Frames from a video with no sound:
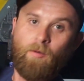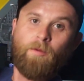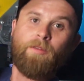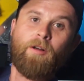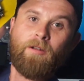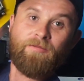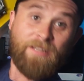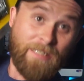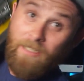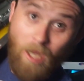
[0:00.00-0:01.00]
with all of
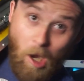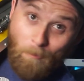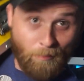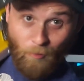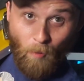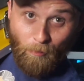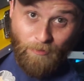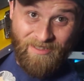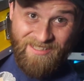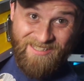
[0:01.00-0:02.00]
the
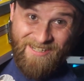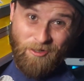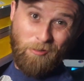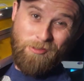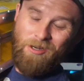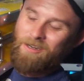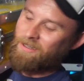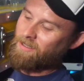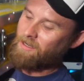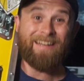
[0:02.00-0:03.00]
appropriate stickers on
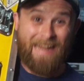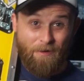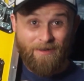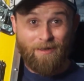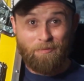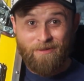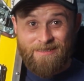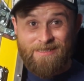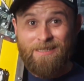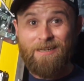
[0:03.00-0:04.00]
it. Now I got a
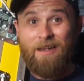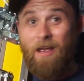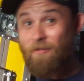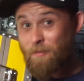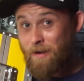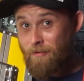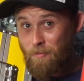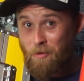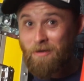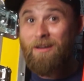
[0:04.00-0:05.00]
place for my
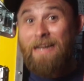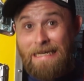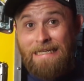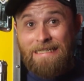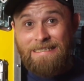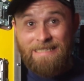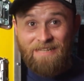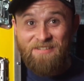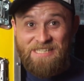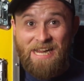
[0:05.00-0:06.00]
hoverboard to
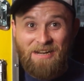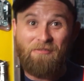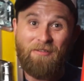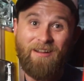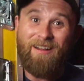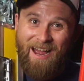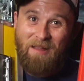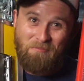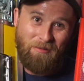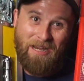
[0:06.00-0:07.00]
live inside of.
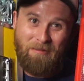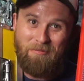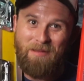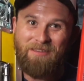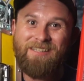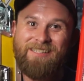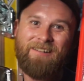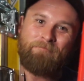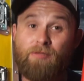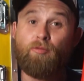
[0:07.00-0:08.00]
I'm pretty happy about this.
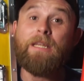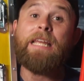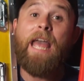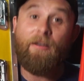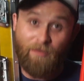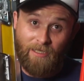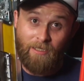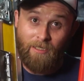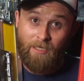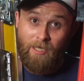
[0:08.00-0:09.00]
It's really heavy,
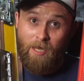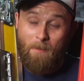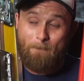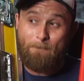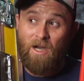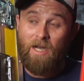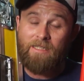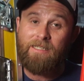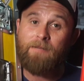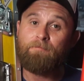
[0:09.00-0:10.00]

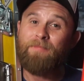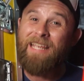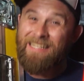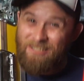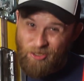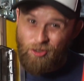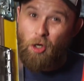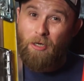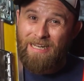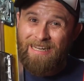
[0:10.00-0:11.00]
but it's
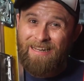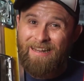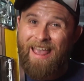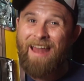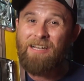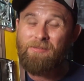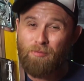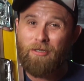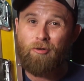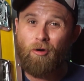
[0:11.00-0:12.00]
sturdy and it's
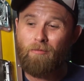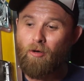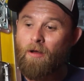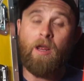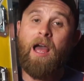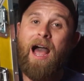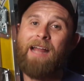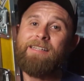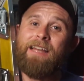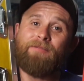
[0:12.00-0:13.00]
pretty durable. I
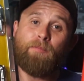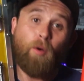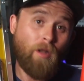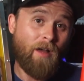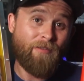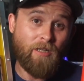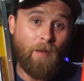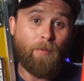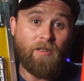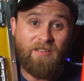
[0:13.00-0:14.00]
did have to pull off a
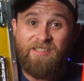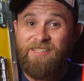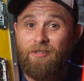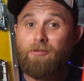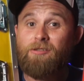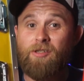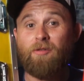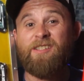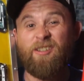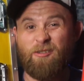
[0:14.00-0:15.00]
couple of the stickers, so
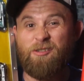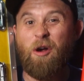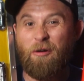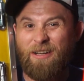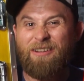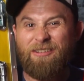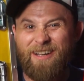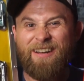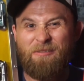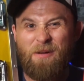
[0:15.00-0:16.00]
the stickers already look
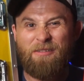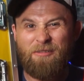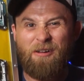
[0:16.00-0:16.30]
kind of weathered